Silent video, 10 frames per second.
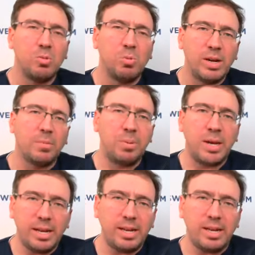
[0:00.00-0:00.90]

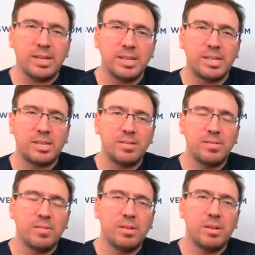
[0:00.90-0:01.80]
Wikipedia's
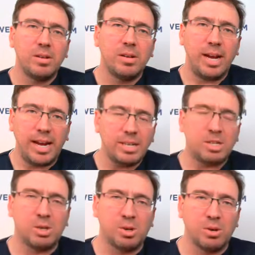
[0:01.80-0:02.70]

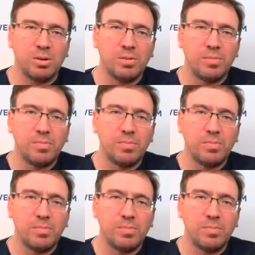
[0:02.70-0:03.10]
answer